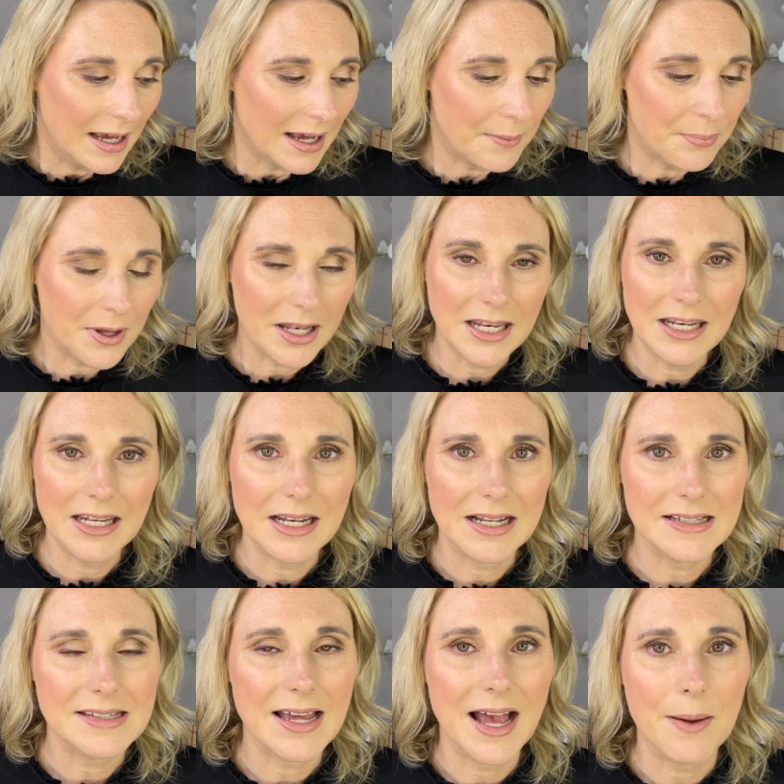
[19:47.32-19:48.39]
Putting it on
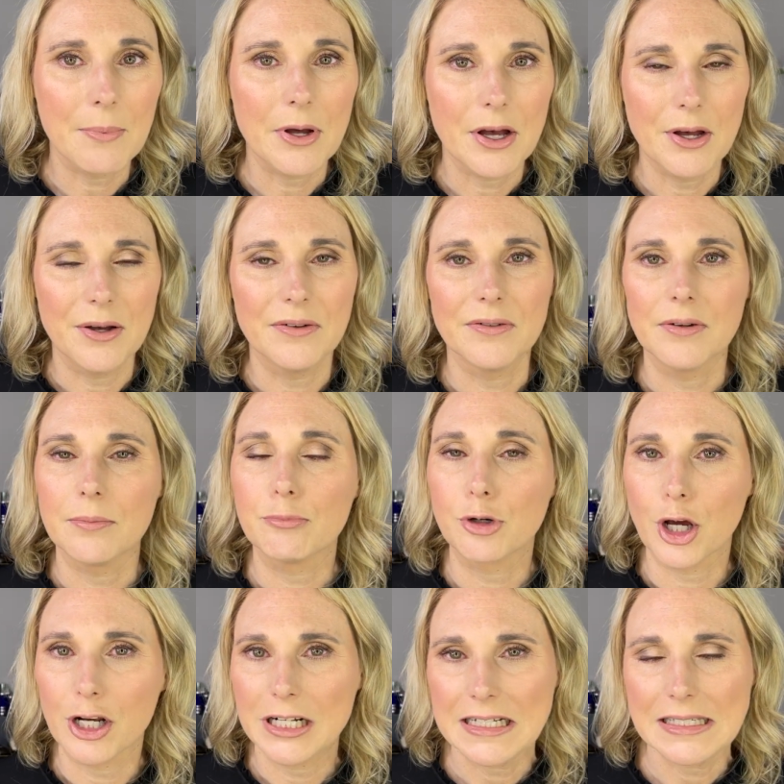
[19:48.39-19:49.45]
top of
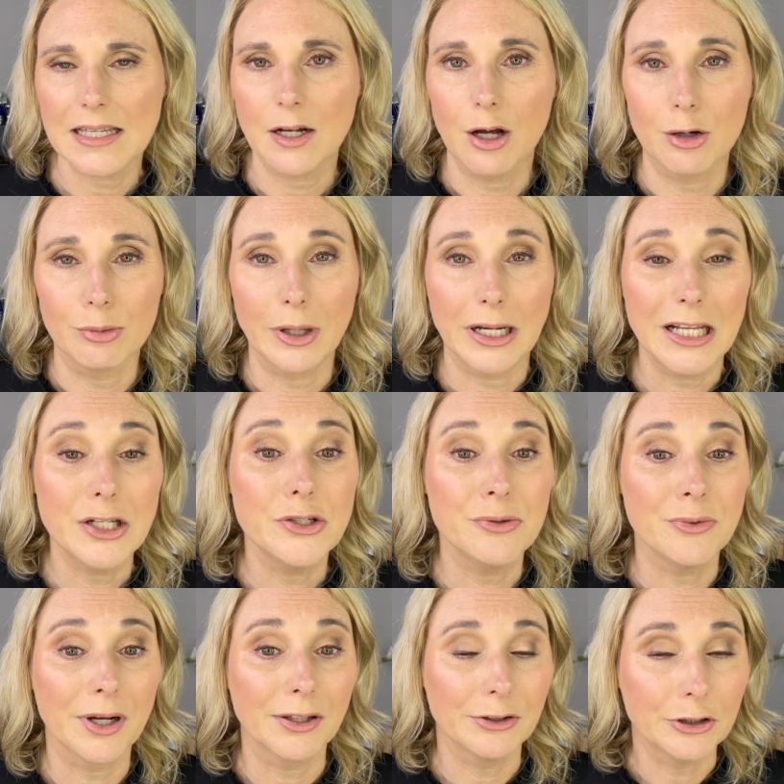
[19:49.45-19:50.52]
products that already do
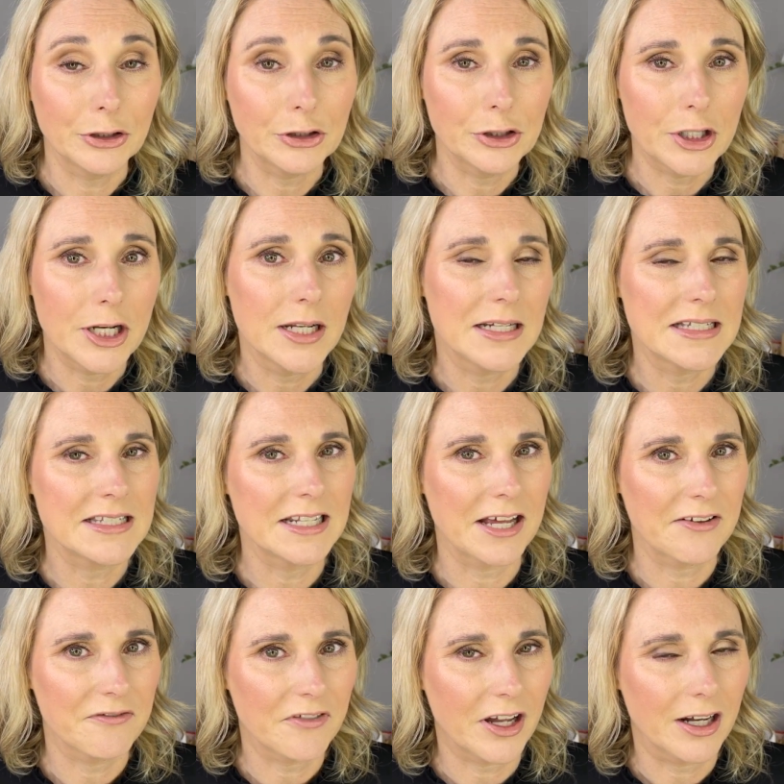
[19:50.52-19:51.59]
not look good is not
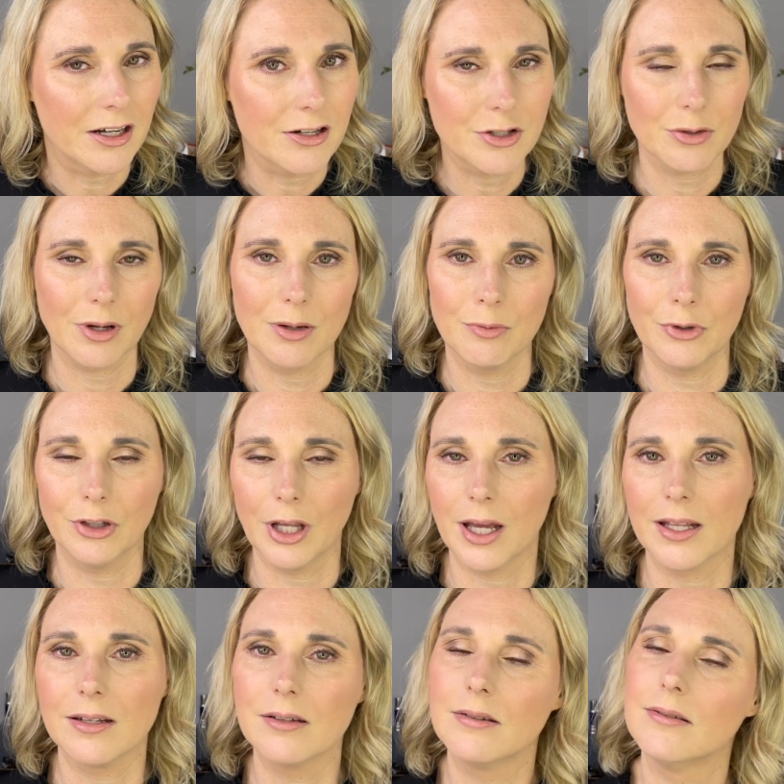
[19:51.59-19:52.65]
fair. So I will
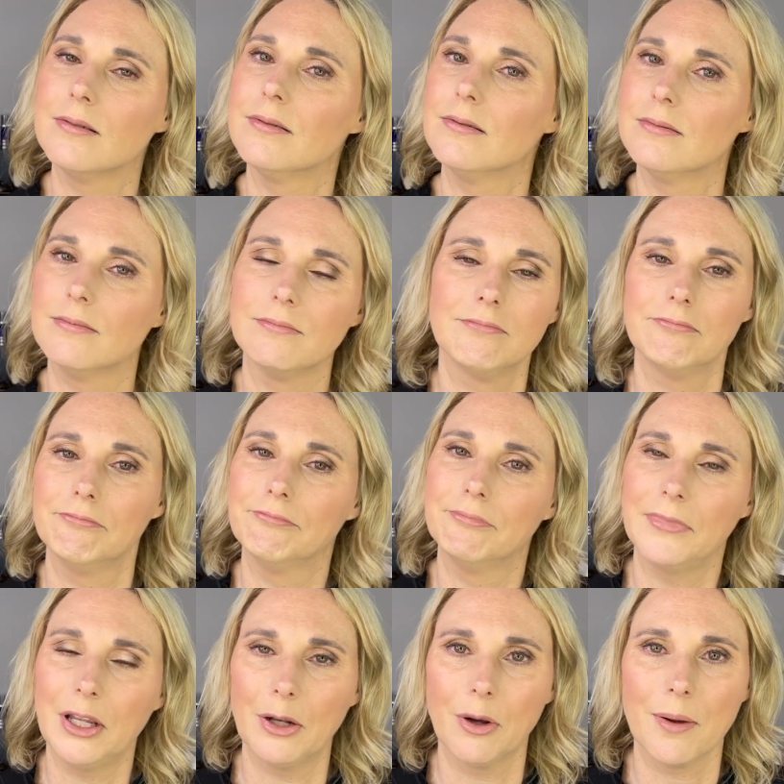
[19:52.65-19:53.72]
not
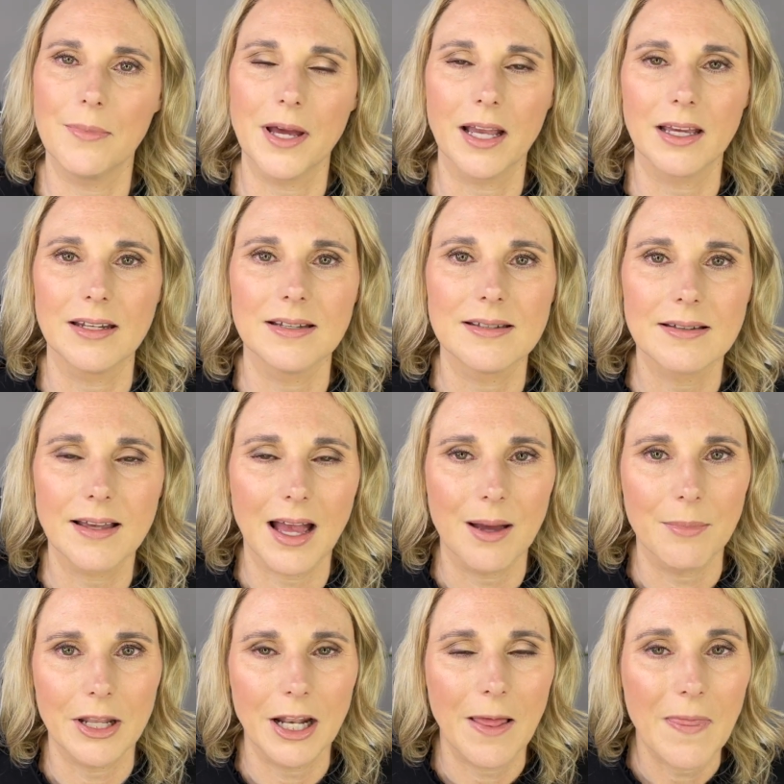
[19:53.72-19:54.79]
you know, I'm not going to
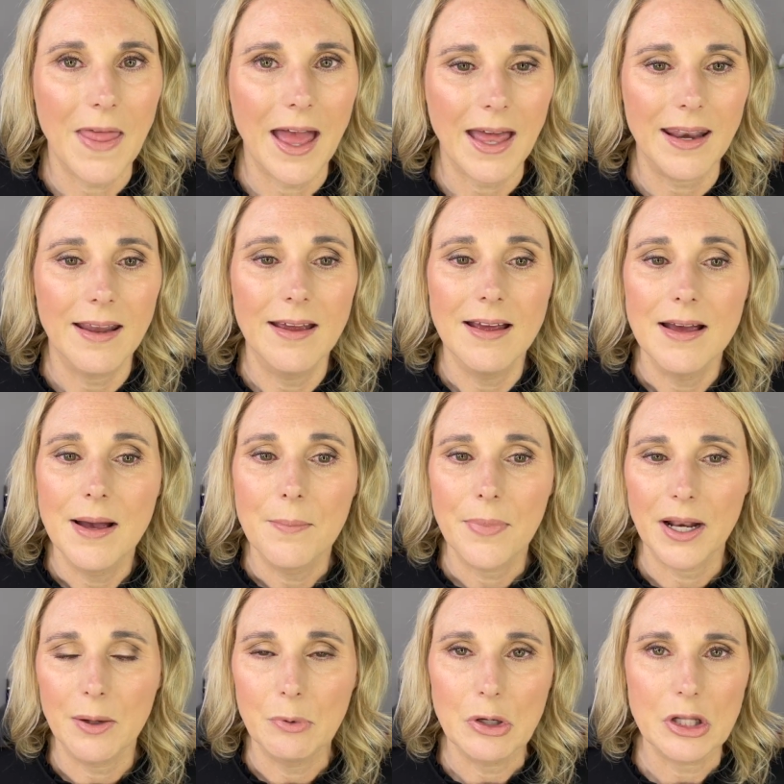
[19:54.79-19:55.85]
comment on that, but
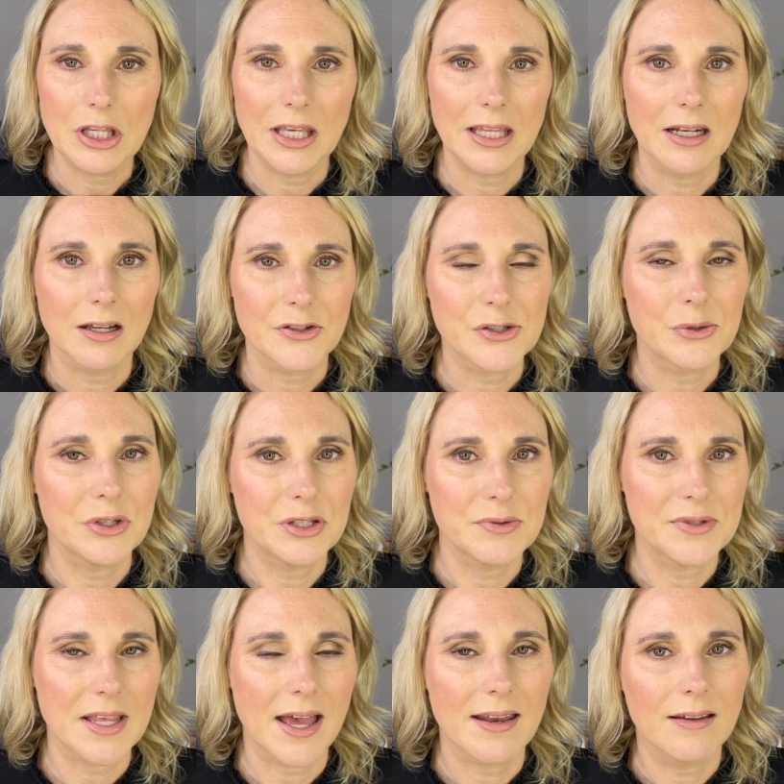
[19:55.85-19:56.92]
I will again also use
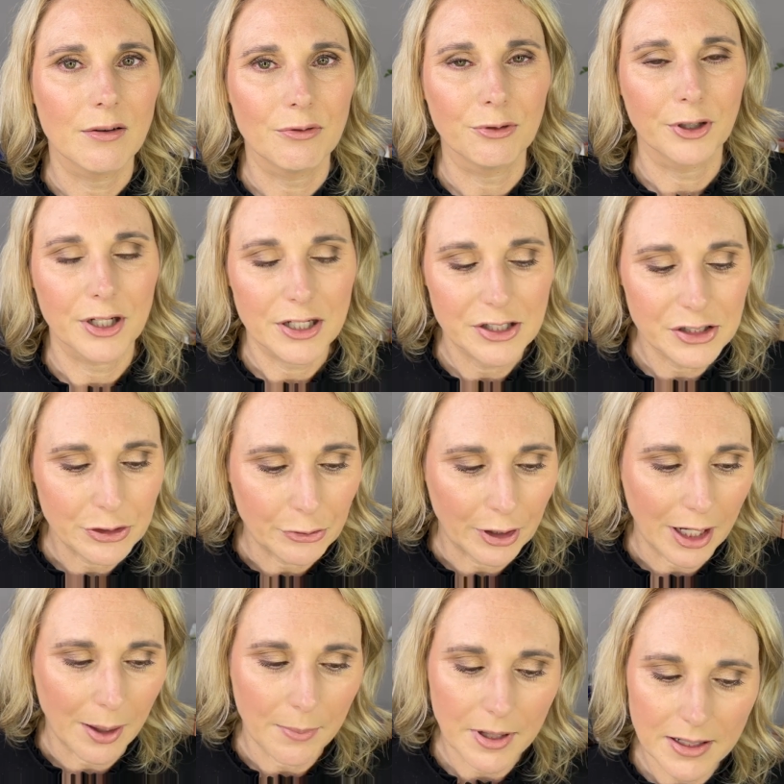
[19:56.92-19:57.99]
that over on
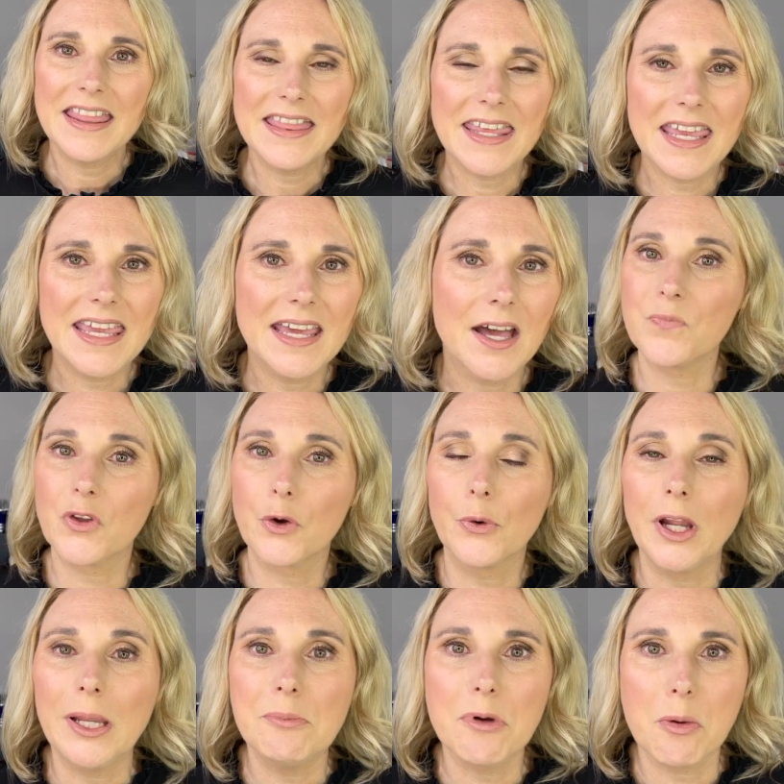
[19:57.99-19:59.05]
Instagram. And the
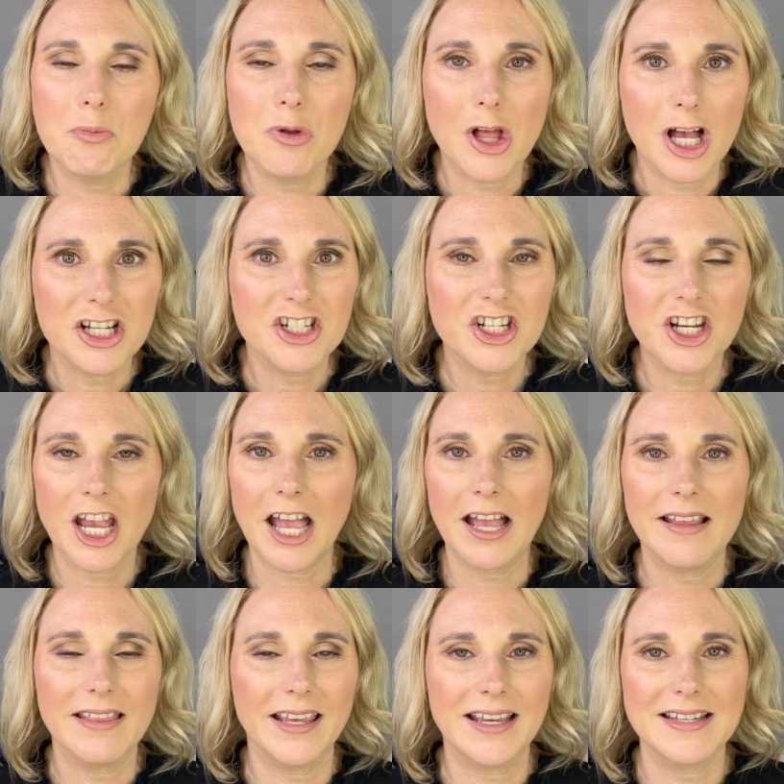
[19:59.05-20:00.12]
cream blush, I
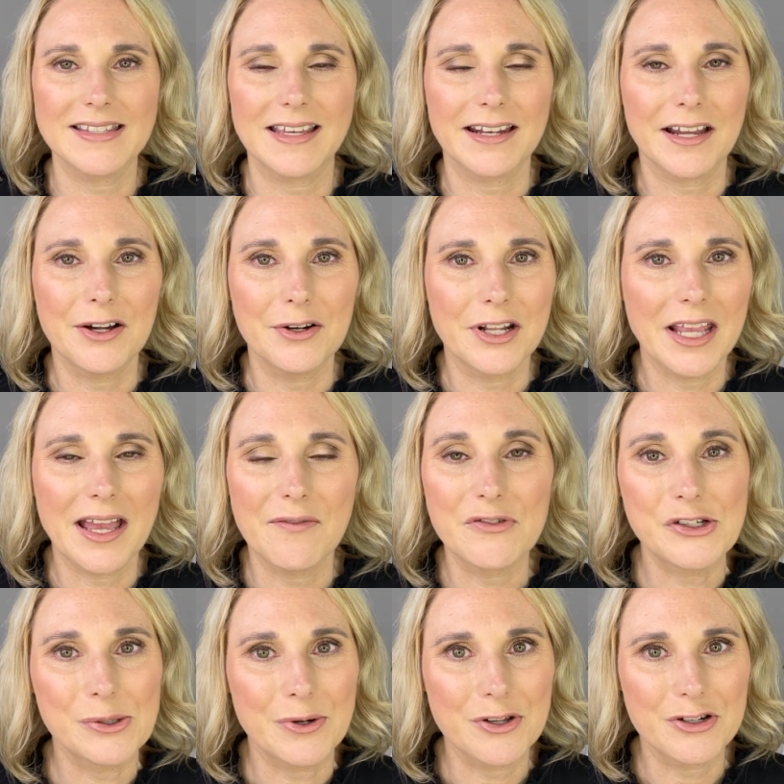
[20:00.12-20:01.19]
like I said, I already have
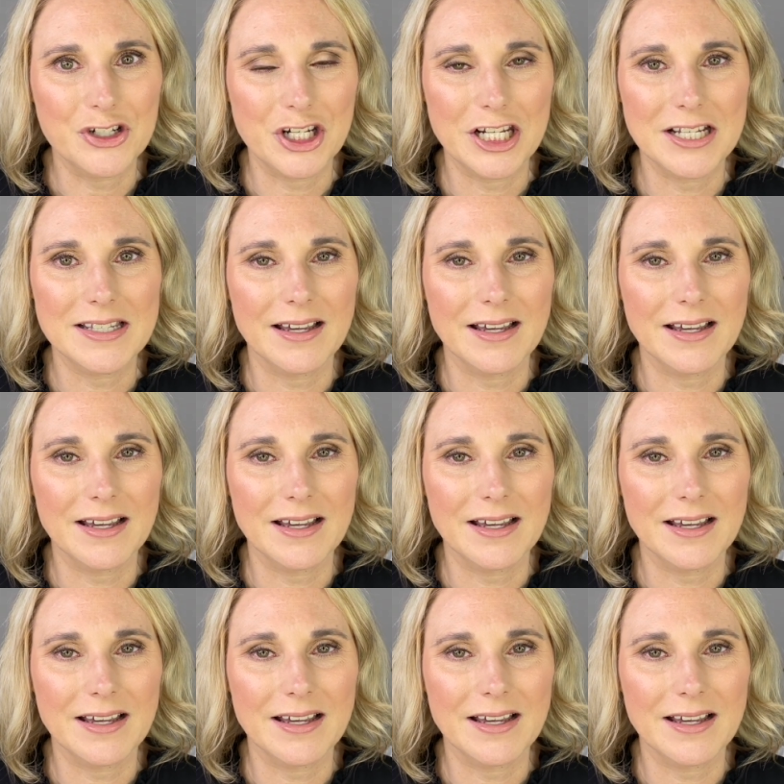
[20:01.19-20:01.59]
two other shades.